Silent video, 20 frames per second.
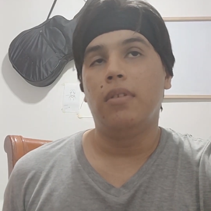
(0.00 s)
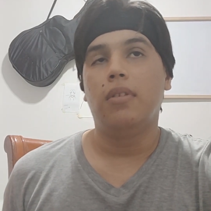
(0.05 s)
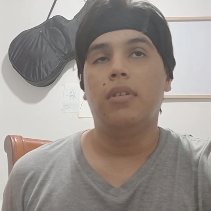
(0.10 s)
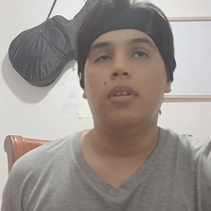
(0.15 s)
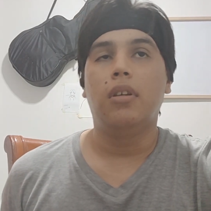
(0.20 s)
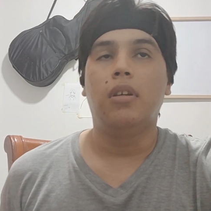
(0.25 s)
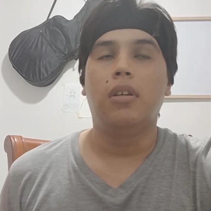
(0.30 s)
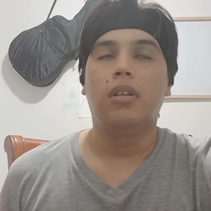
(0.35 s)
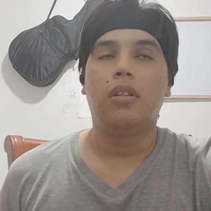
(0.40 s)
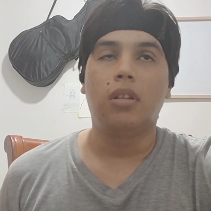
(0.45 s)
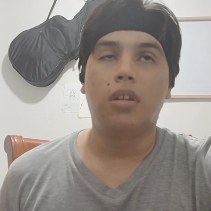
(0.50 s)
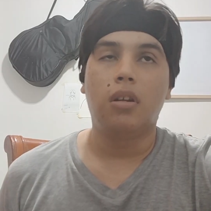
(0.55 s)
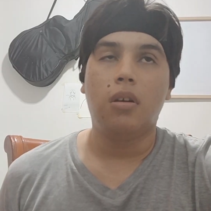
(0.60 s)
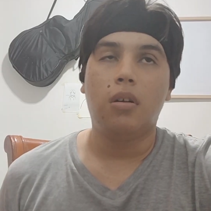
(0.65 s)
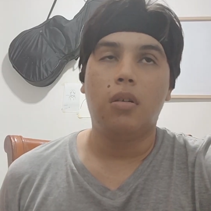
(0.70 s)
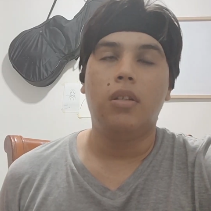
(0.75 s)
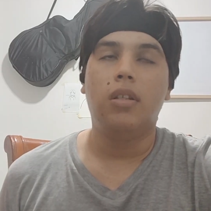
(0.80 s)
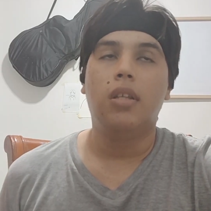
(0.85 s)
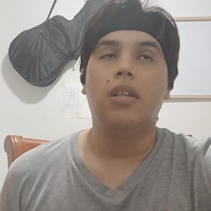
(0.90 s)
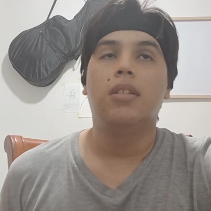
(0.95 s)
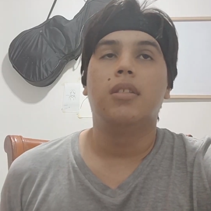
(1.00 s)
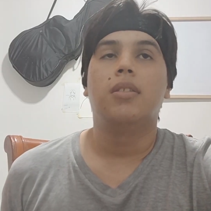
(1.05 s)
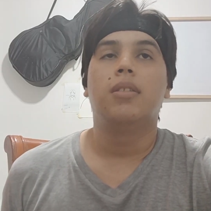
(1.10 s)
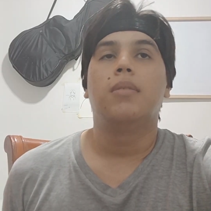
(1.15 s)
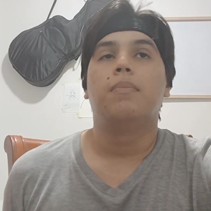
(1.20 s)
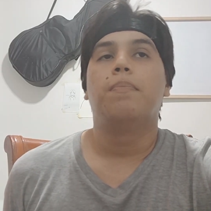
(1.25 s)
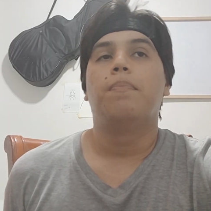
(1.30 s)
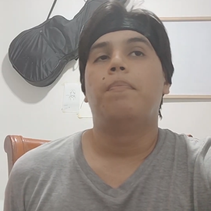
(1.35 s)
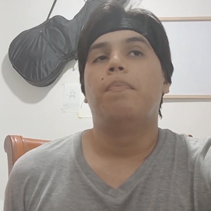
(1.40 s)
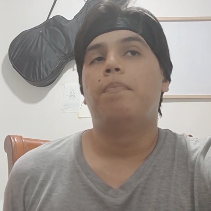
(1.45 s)
ignore these
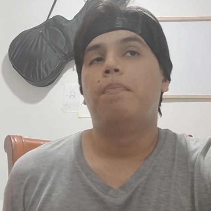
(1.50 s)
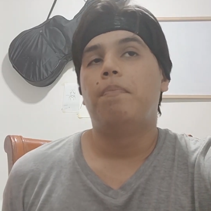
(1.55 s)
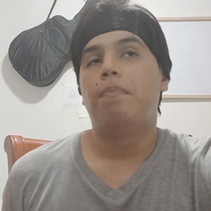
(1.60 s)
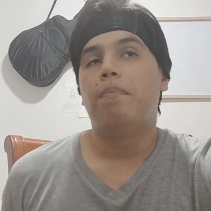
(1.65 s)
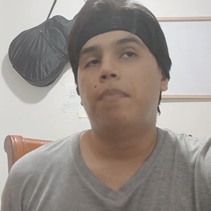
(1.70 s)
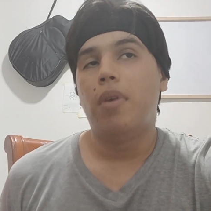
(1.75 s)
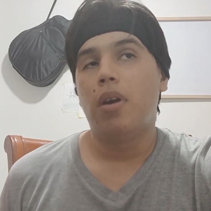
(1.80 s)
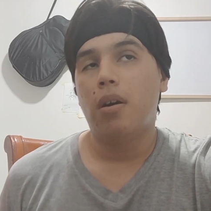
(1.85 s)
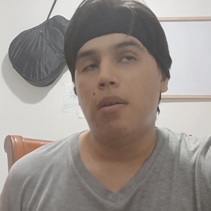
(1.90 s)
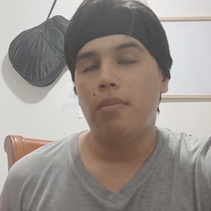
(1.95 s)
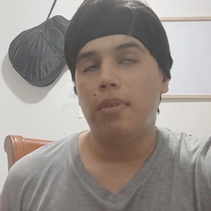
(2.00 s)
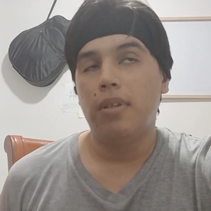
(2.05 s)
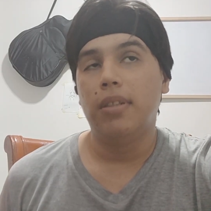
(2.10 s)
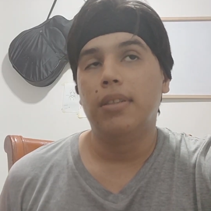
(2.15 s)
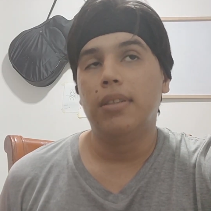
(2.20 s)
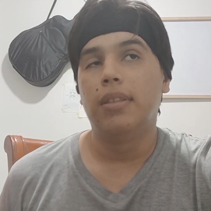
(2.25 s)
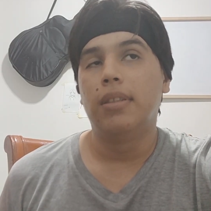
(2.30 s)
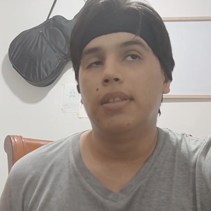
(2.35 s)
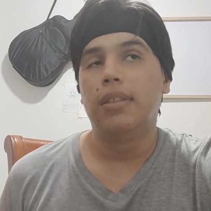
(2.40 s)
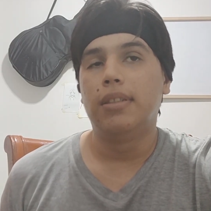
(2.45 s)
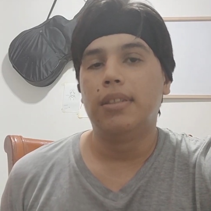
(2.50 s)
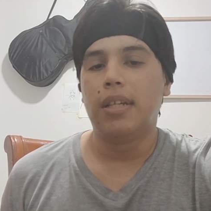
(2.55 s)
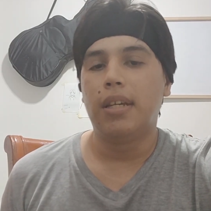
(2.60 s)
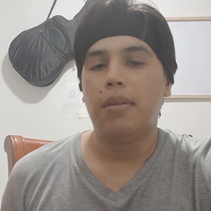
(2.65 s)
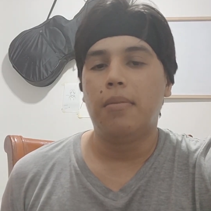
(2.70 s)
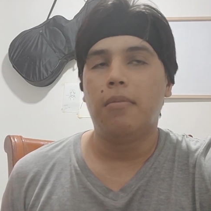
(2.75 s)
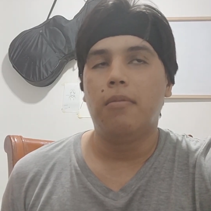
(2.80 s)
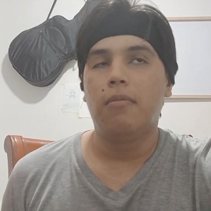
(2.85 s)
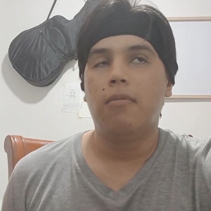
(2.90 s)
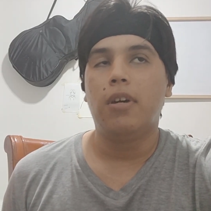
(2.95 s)
problems the
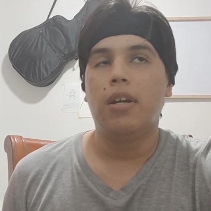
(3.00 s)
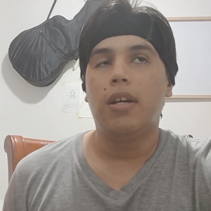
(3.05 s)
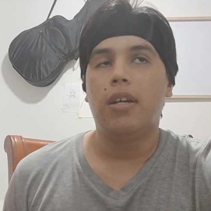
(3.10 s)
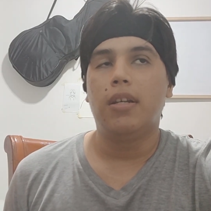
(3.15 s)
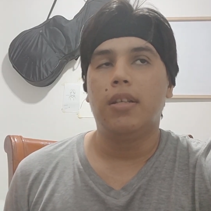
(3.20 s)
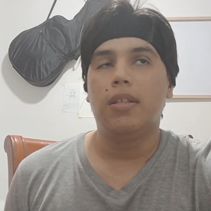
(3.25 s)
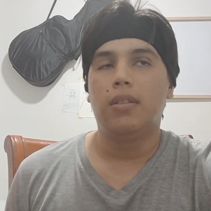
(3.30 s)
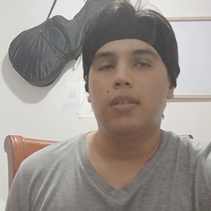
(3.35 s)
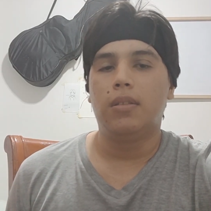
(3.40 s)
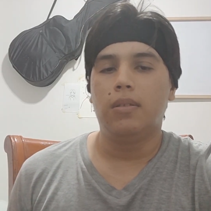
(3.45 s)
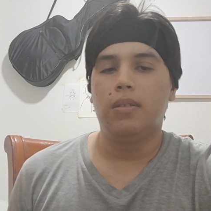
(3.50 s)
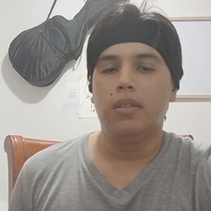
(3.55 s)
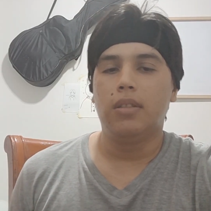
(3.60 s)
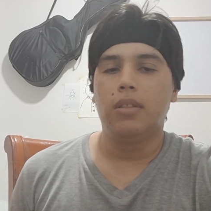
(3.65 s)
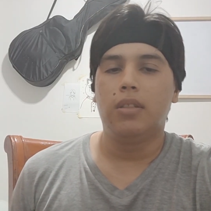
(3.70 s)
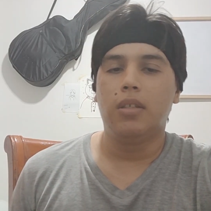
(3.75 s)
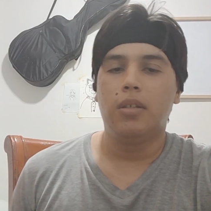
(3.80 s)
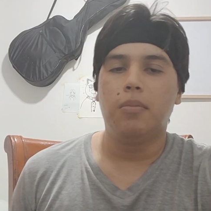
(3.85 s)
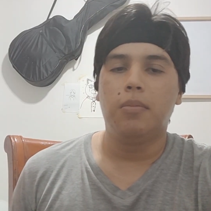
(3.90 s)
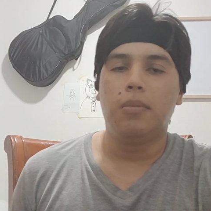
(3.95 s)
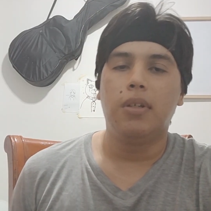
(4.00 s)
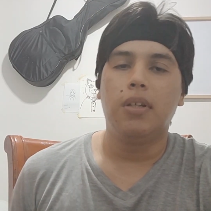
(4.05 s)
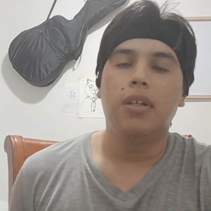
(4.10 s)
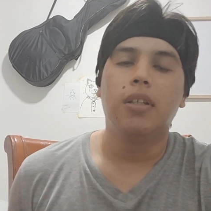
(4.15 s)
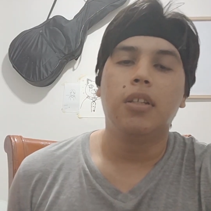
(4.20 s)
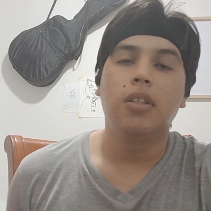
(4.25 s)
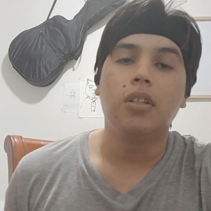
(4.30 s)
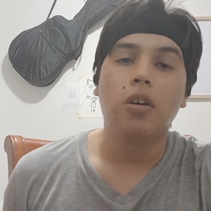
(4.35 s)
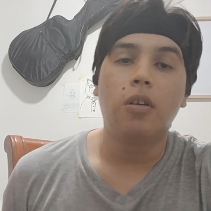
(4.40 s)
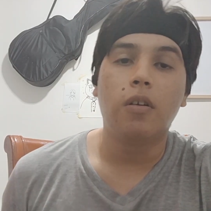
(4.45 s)
same way students something
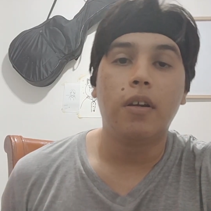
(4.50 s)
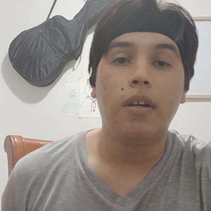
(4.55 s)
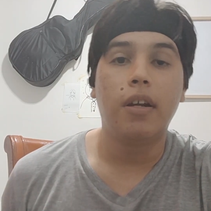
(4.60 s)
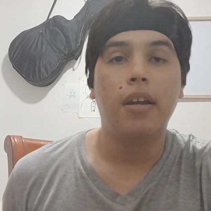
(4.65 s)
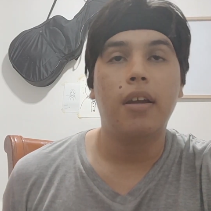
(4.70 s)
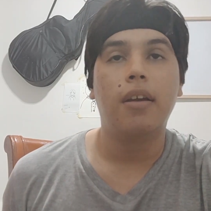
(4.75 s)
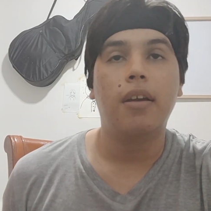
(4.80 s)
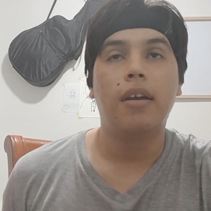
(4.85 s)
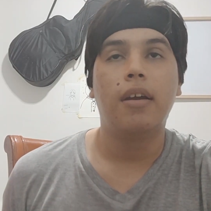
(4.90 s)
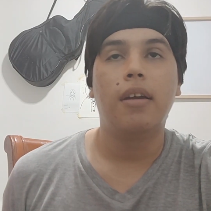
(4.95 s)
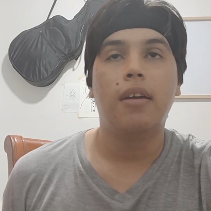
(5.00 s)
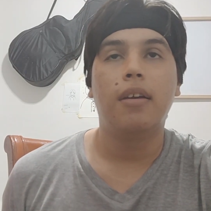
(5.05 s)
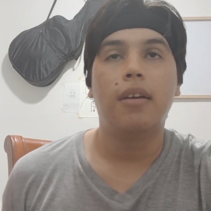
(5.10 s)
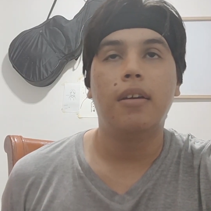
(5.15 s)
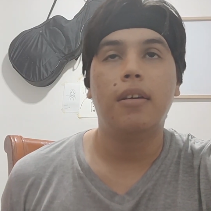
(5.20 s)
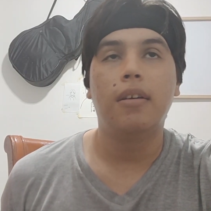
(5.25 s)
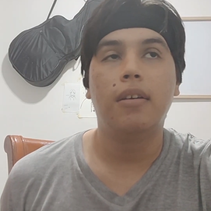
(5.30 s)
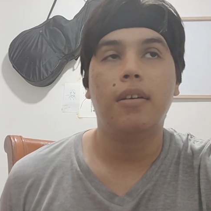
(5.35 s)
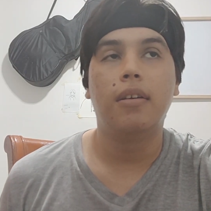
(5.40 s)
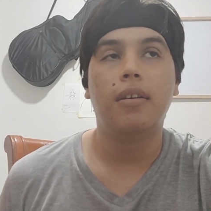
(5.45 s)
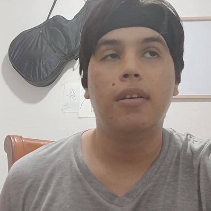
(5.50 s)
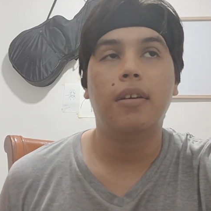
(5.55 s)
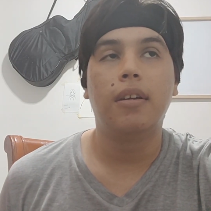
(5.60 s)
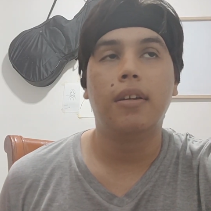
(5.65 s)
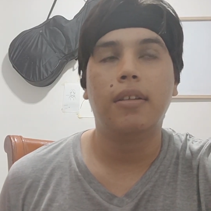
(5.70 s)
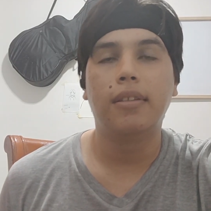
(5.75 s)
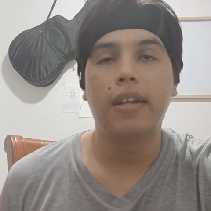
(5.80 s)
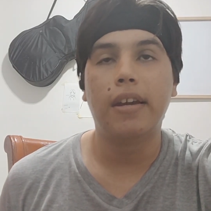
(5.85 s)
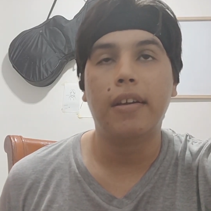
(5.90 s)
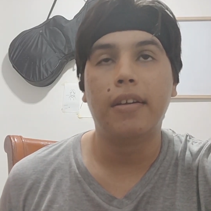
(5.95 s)
ignore
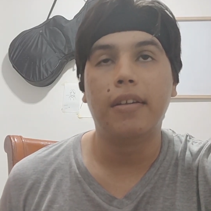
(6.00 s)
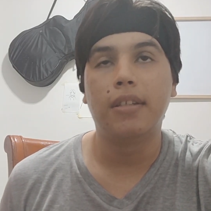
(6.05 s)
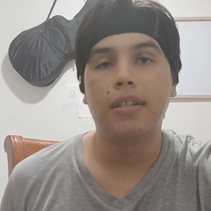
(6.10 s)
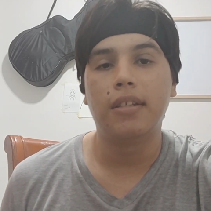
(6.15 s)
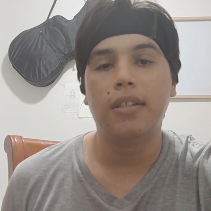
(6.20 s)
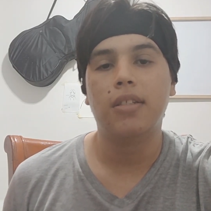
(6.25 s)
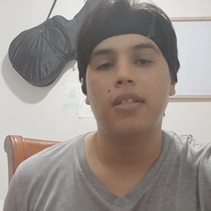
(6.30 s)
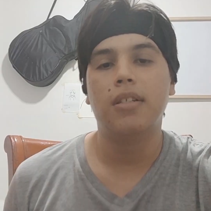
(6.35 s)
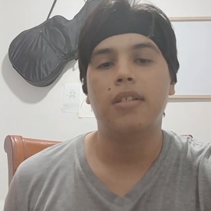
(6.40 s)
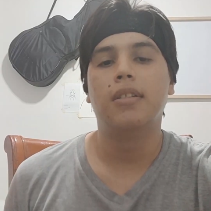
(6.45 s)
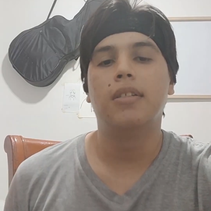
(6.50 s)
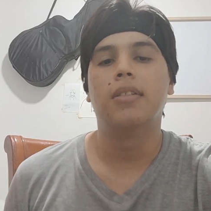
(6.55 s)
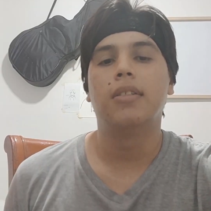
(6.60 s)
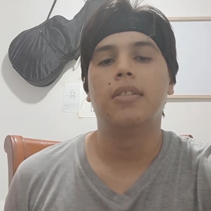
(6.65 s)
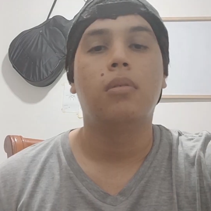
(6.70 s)
their teachers.